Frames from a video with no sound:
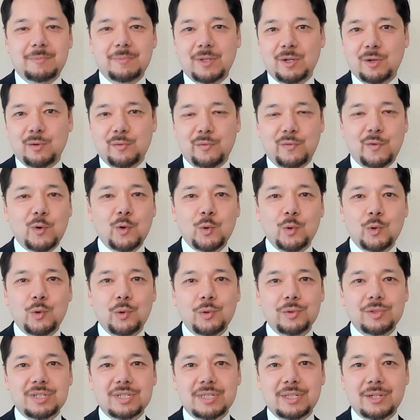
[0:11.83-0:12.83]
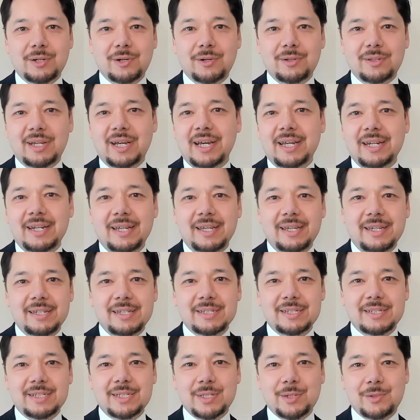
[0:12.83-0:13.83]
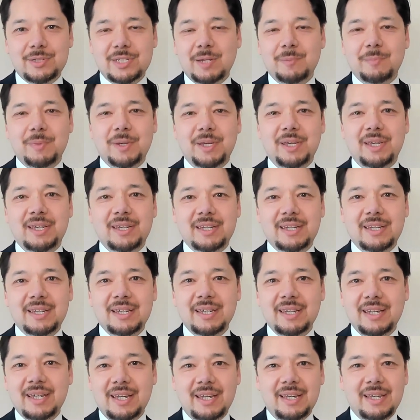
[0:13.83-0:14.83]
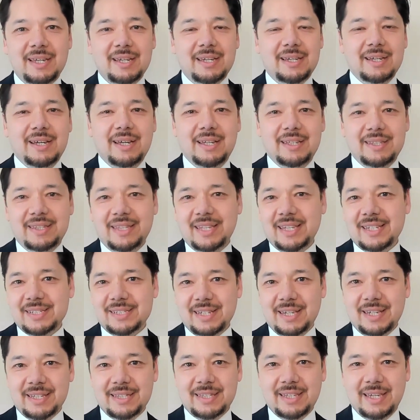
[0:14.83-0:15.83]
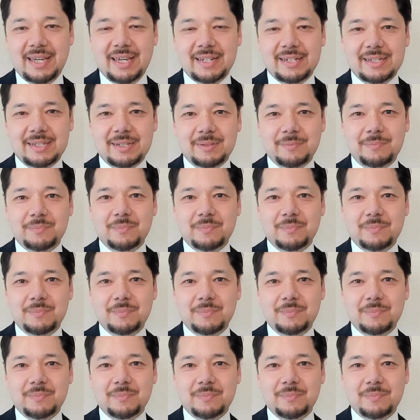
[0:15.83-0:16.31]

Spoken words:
their folds, their linings, their tipping, and things like that.